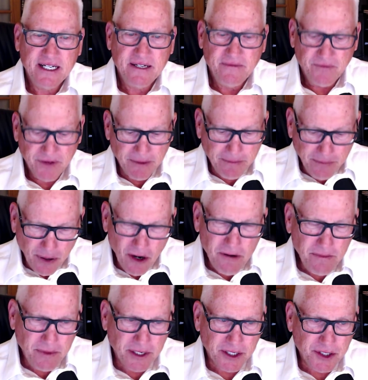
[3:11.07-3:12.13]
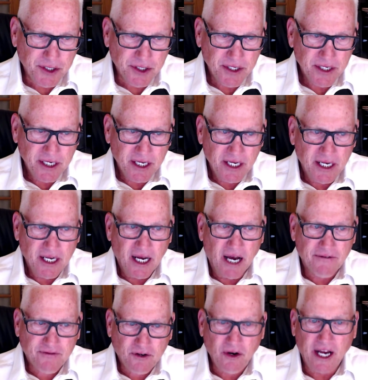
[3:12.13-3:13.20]
The purpose
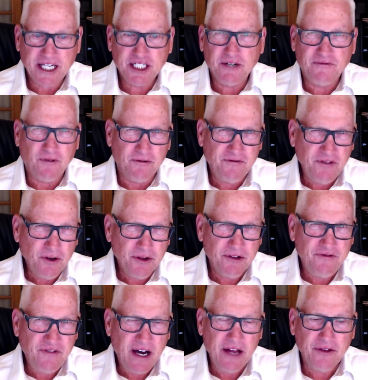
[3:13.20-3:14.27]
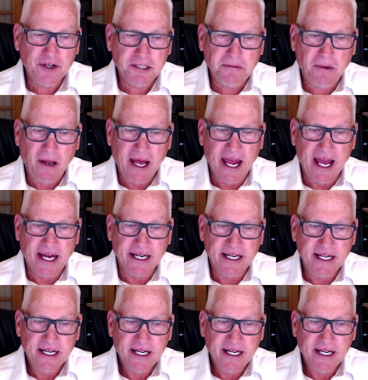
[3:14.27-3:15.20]
of Christ to fulfill the Father's plan